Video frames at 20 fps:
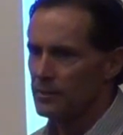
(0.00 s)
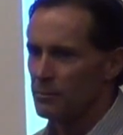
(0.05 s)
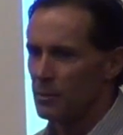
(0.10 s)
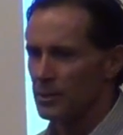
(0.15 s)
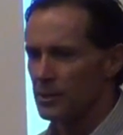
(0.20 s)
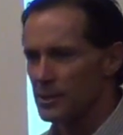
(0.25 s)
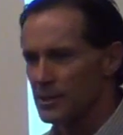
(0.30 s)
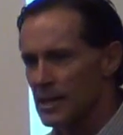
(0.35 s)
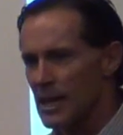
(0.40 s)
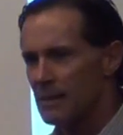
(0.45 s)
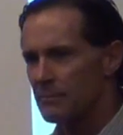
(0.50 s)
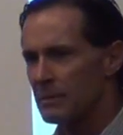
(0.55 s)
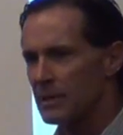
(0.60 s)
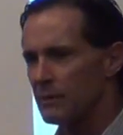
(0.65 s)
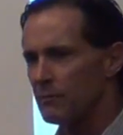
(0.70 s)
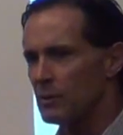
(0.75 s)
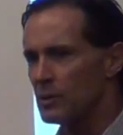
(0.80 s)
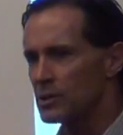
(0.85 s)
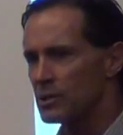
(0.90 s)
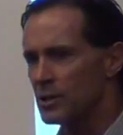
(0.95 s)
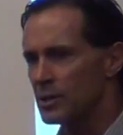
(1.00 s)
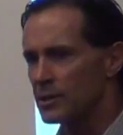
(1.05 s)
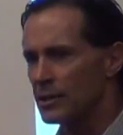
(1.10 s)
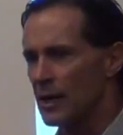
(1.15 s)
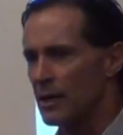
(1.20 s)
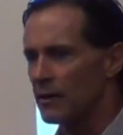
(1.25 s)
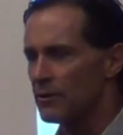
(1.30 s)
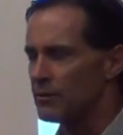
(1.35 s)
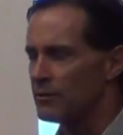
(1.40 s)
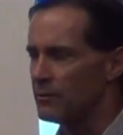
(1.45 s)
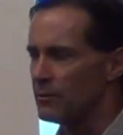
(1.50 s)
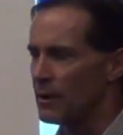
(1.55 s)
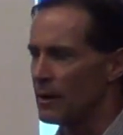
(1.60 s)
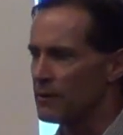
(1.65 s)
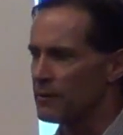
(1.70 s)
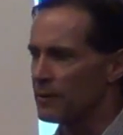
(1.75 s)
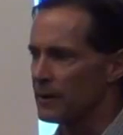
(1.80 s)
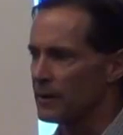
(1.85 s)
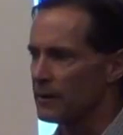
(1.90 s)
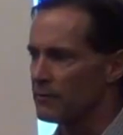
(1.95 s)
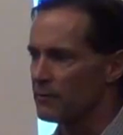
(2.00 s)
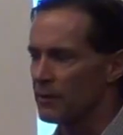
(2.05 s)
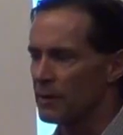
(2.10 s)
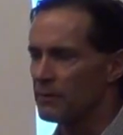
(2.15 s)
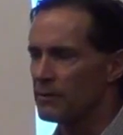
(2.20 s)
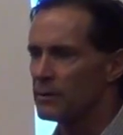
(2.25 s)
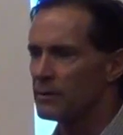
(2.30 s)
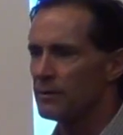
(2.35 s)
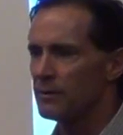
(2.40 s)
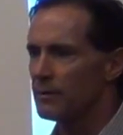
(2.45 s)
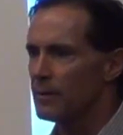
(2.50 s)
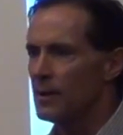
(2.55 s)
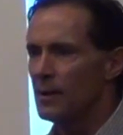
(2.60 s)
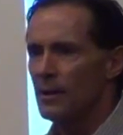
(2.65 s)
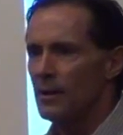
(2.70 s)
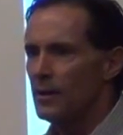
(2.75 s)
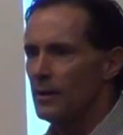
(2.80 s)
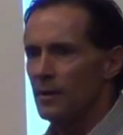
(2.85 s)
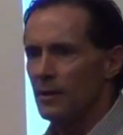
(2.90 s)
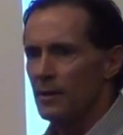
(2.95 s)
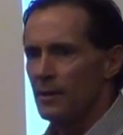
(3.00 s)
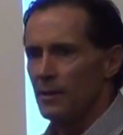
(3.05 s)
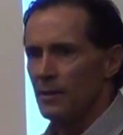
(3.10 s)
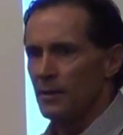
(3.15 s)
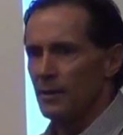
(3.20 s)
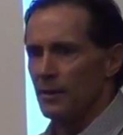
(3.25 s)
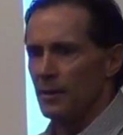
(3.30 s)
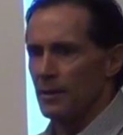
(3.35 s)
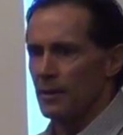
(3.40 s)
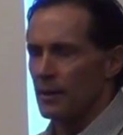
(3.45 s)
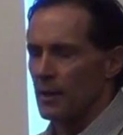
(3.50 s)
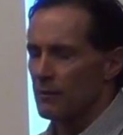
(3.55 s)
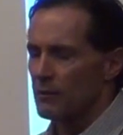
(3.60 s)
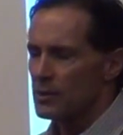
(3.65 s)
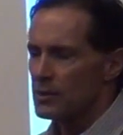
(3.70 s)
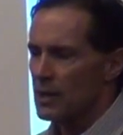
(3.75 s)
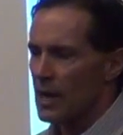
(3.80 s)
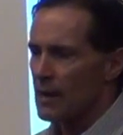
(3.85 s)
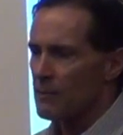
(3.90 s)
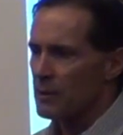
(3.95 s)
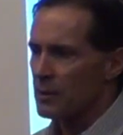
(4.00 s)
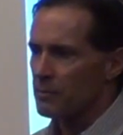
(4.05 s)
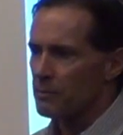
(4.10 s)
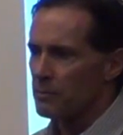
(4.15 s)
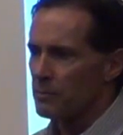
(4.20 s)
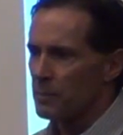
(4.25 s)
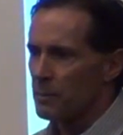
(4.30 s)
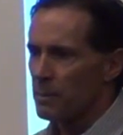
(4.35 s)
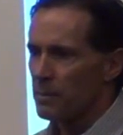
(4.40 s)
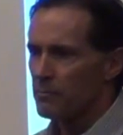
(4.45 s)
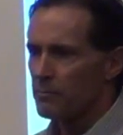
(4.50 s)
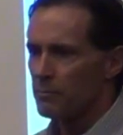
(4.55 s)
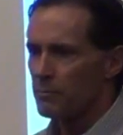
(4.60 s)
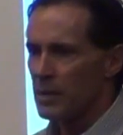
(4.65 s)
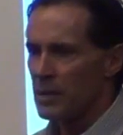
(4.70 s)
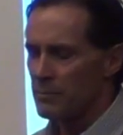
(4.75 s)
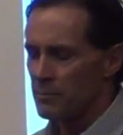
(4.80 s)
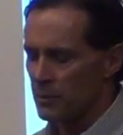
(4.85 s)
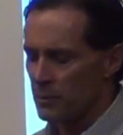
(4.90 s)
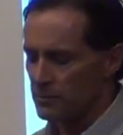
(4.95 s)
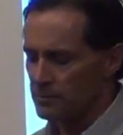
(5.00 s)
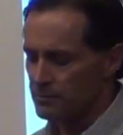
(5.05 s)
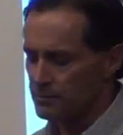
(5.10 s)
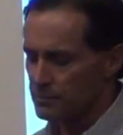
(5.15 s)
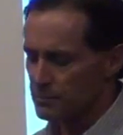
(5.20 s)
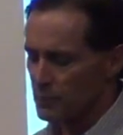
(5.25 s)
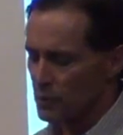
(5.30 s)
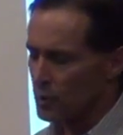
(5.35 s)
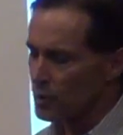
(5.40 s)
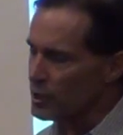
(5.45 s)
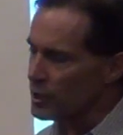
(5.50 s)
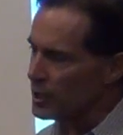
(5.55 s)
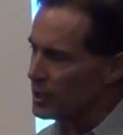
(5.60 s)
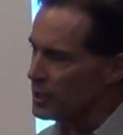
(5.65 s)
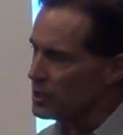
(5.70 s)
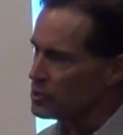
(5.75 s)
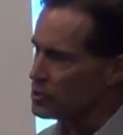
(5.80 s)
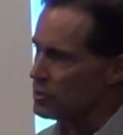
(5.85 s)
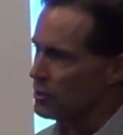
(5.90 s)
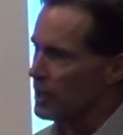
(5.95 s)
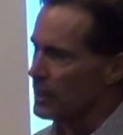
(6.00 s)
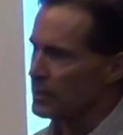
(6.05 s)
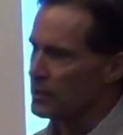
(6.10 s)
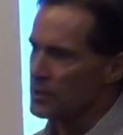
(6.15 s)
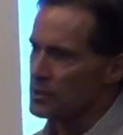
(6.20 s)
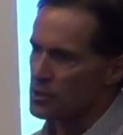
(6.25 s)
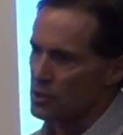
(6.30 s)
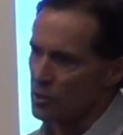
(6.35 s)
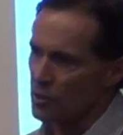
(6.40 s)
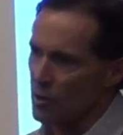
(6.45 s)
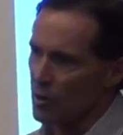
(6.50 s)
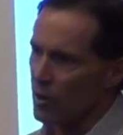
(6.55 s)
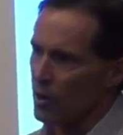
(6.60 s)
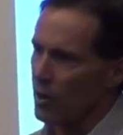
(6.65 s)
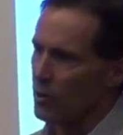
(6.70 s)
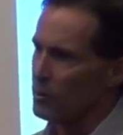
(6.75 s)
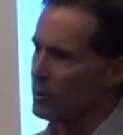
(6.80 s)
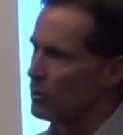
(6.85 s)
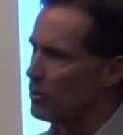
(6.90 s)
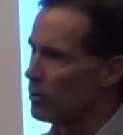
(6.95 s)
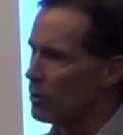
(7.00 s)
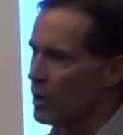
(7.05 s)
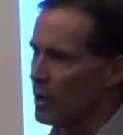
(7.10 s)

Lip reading: But does that mean we sit down and do nothing? For every time that people look at an issue like this and go home and go